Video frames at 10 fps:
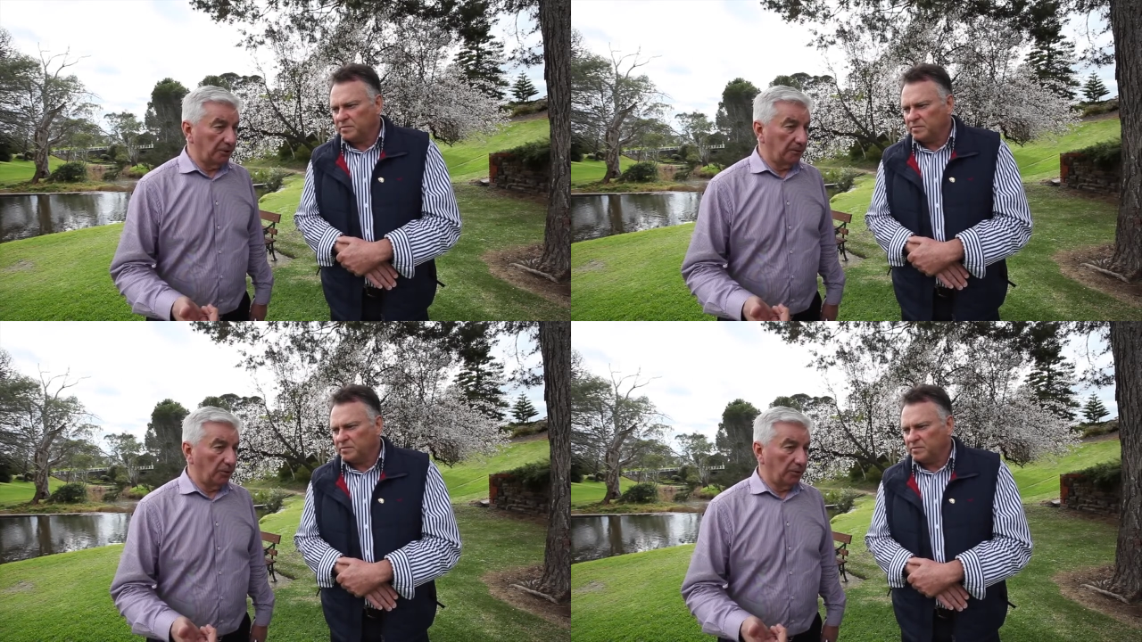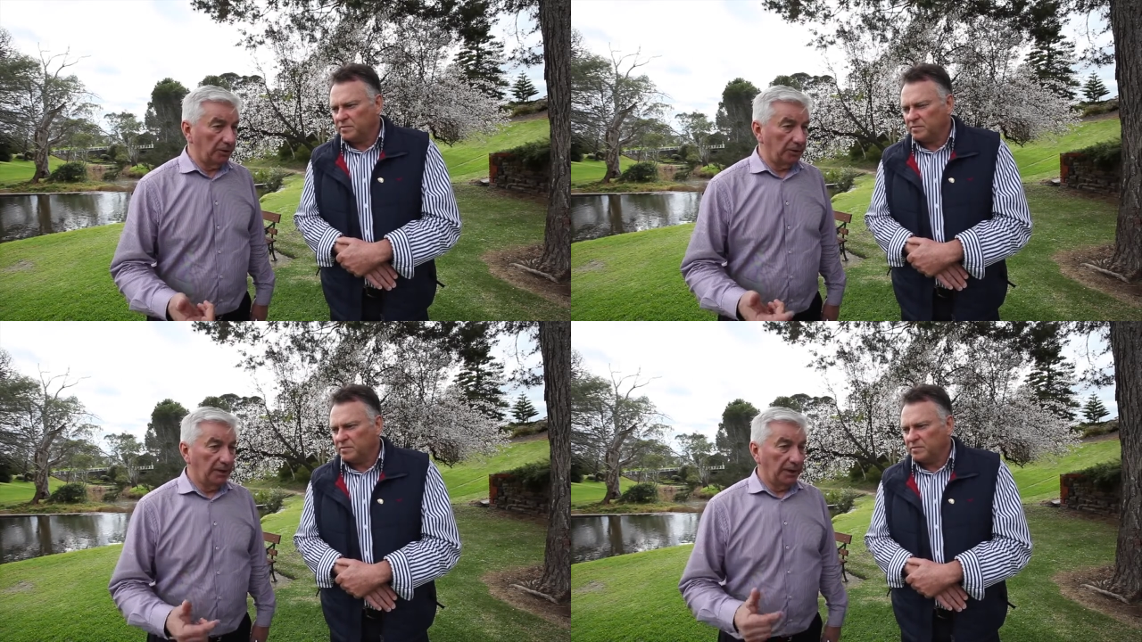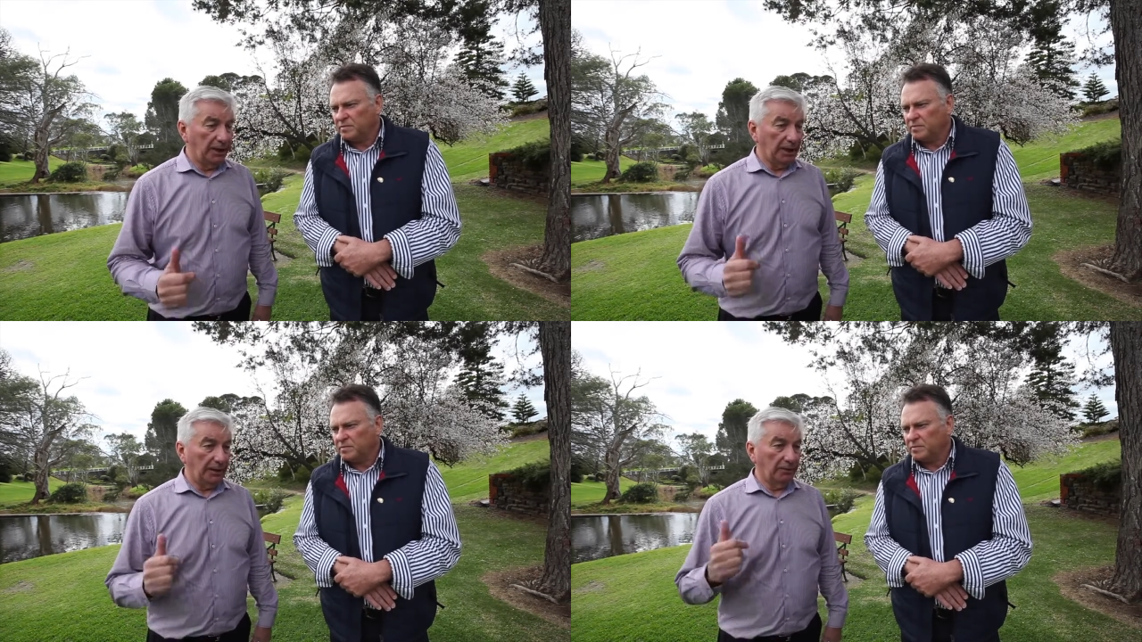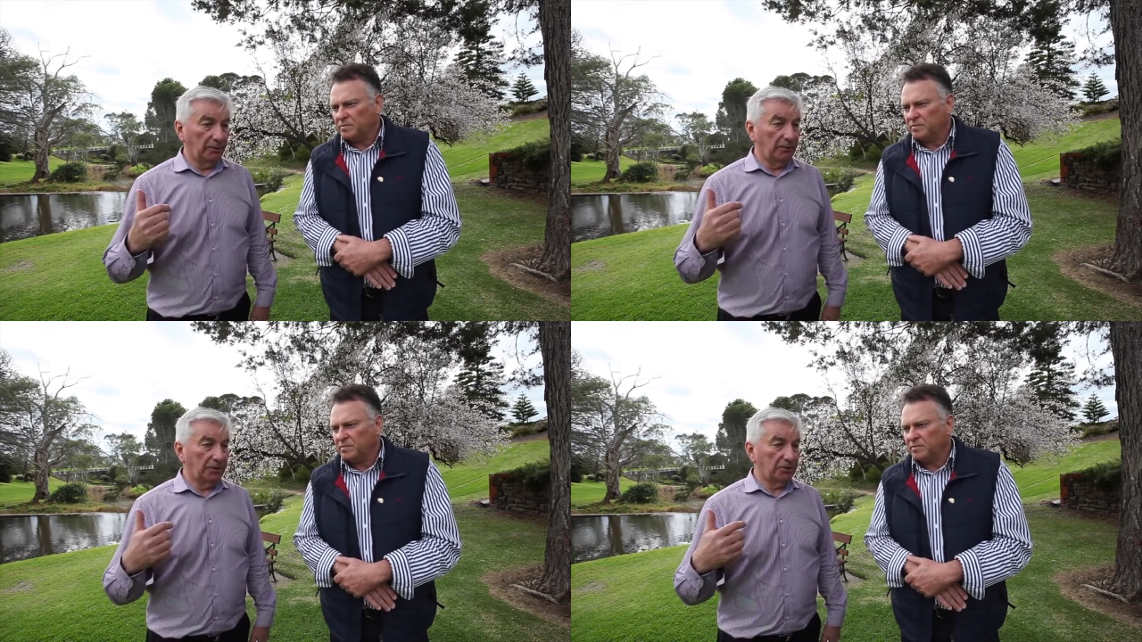Speaker 1: important. And
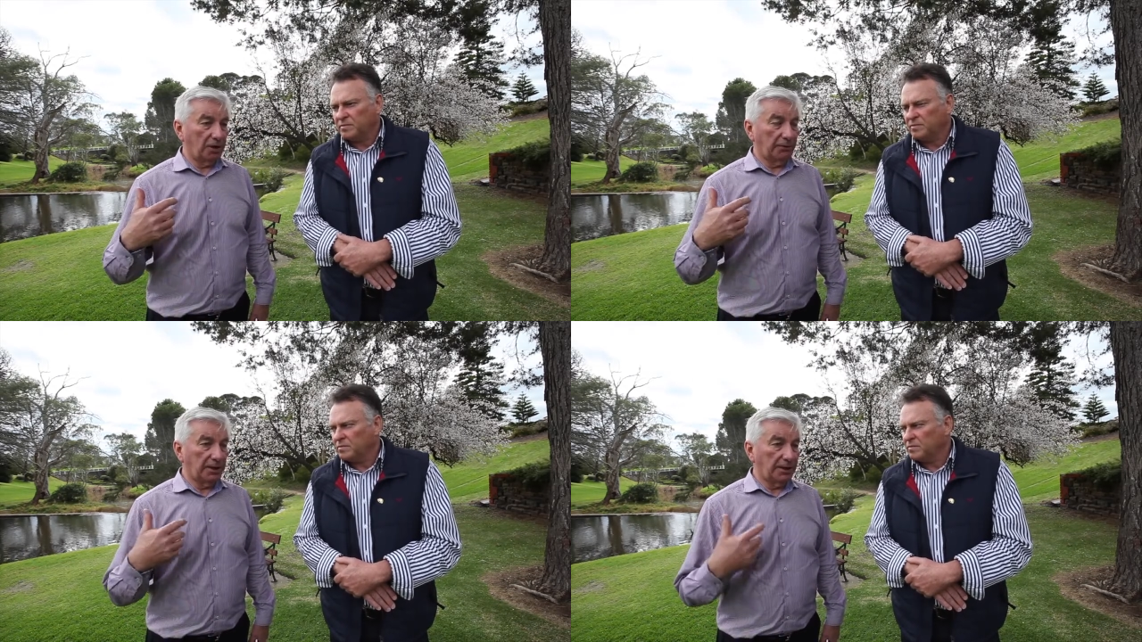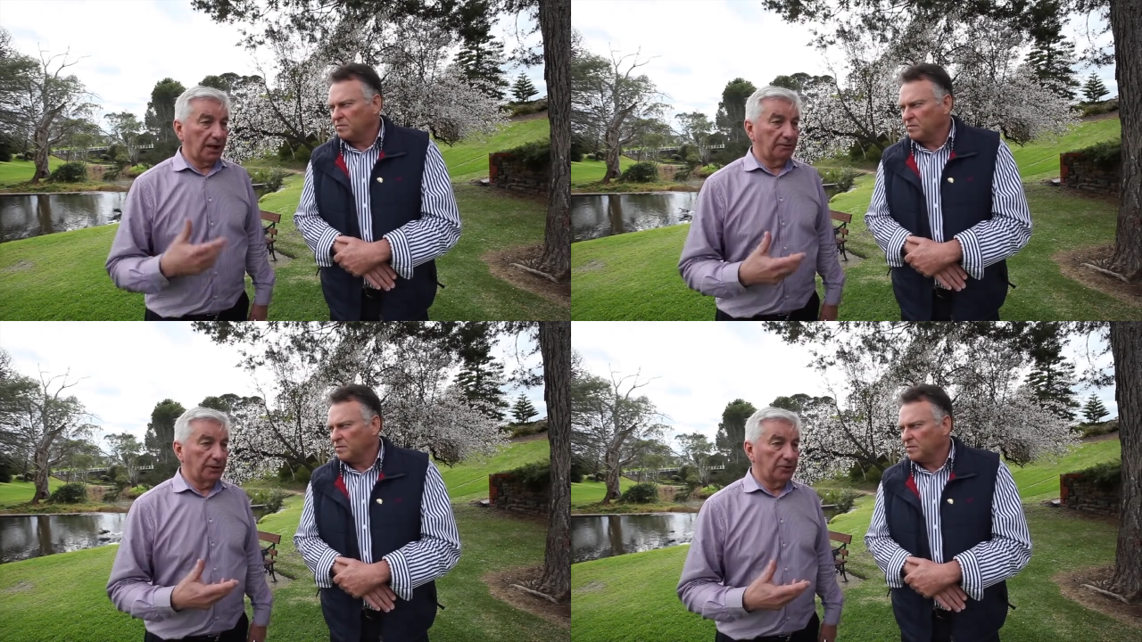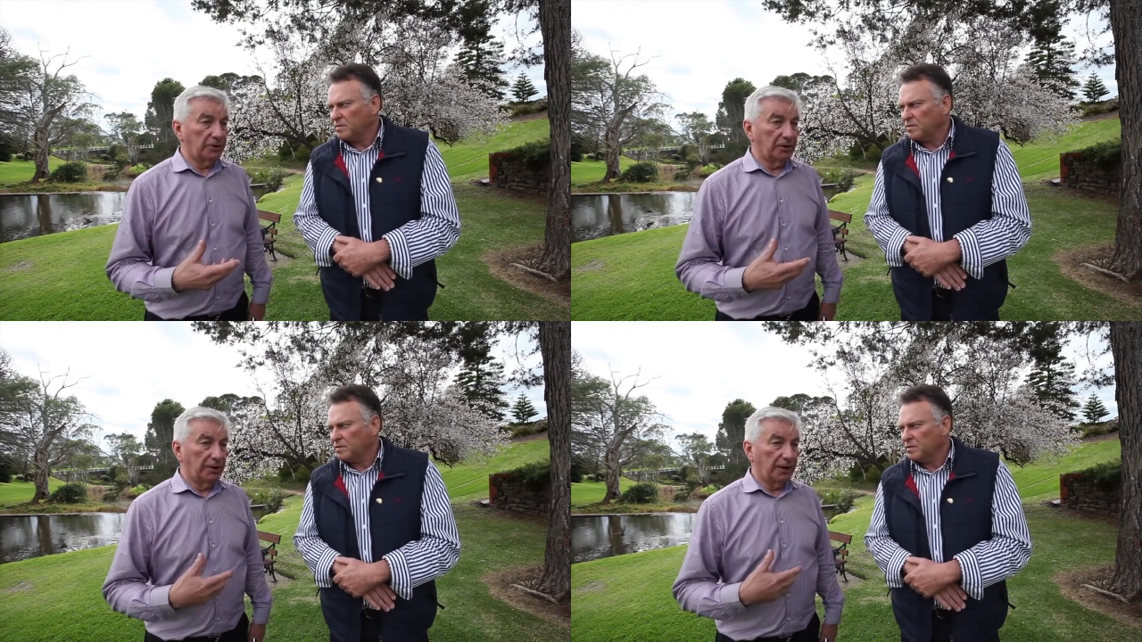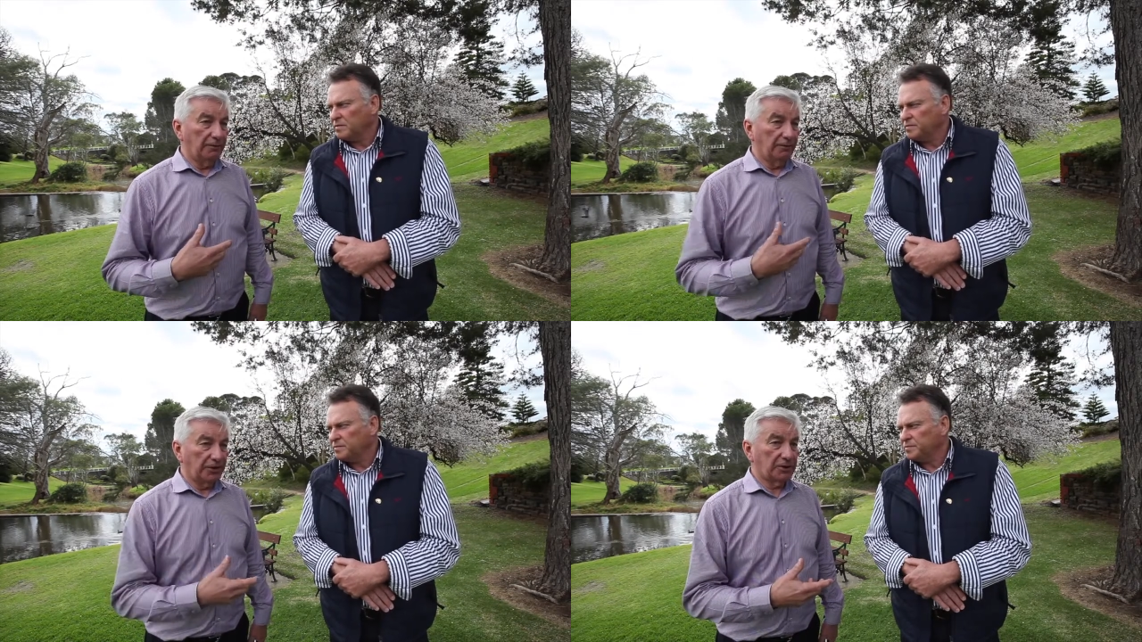we're trying to encourage
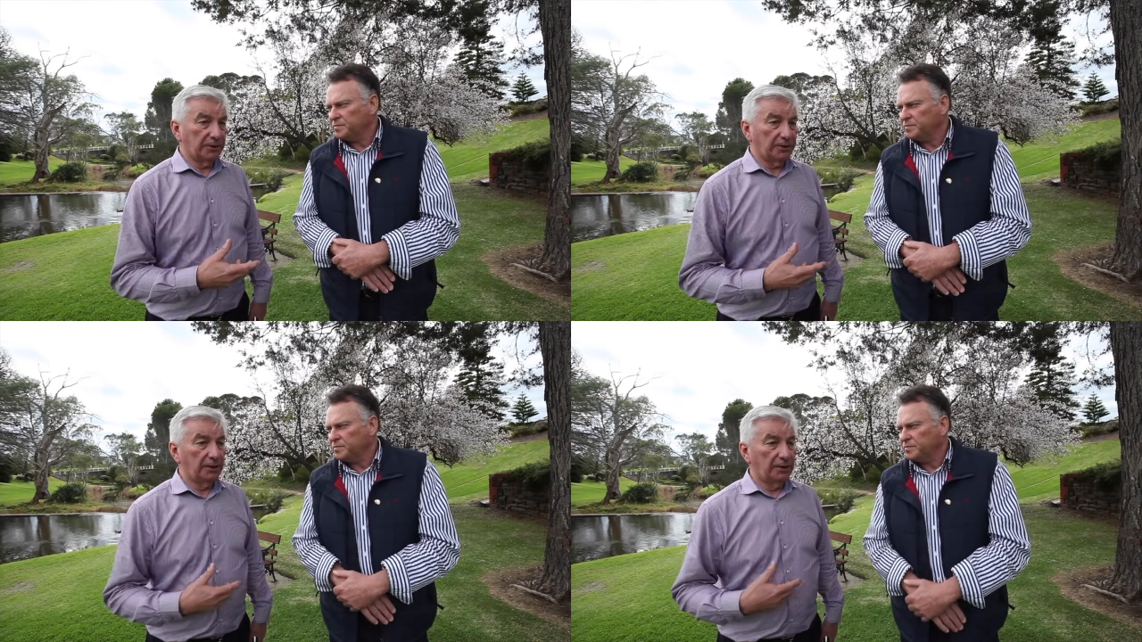investment,